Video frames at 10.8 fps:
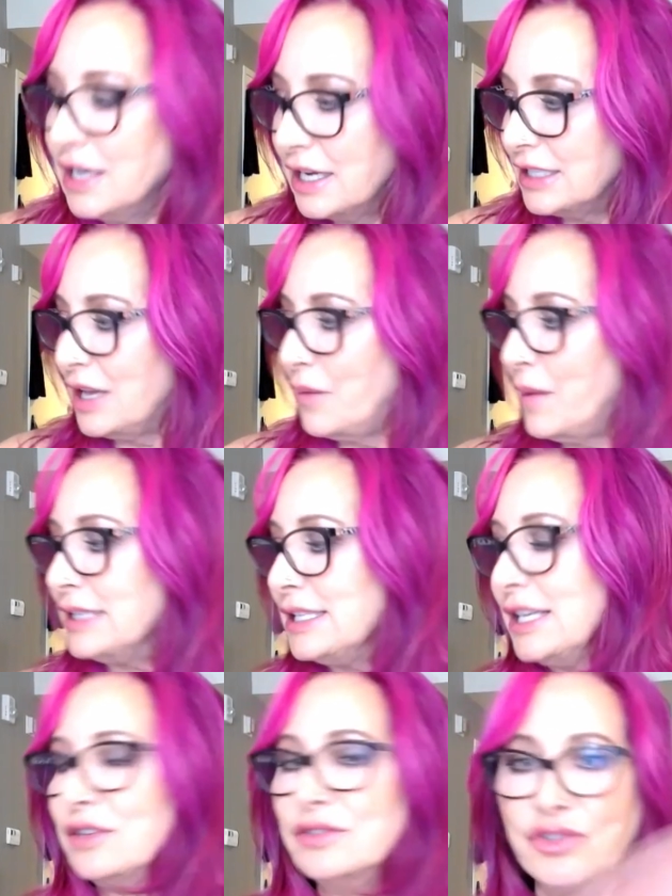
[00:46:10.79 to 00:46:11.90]
I did that one
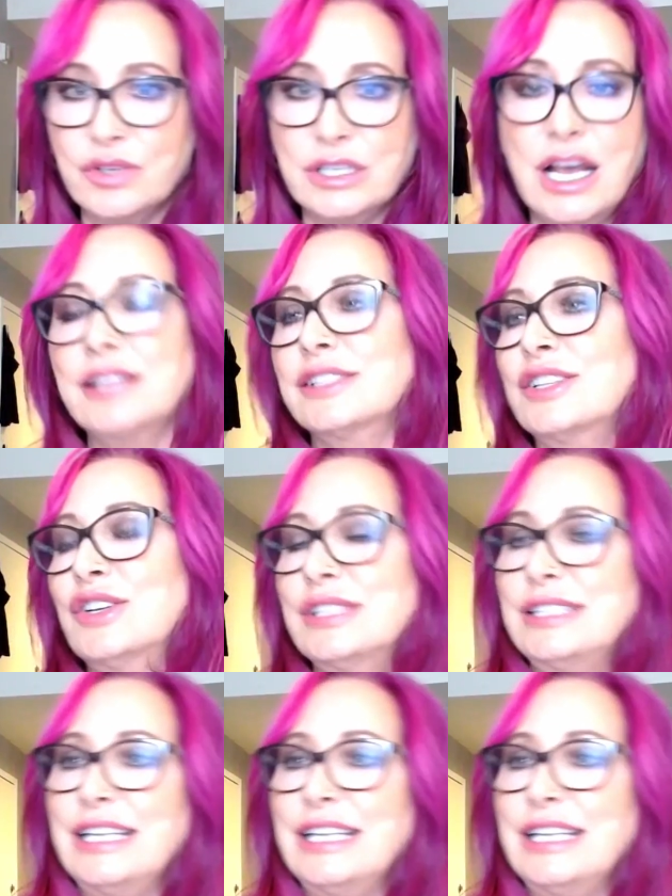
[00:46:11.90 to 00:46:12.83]
deal, door knocks, closed the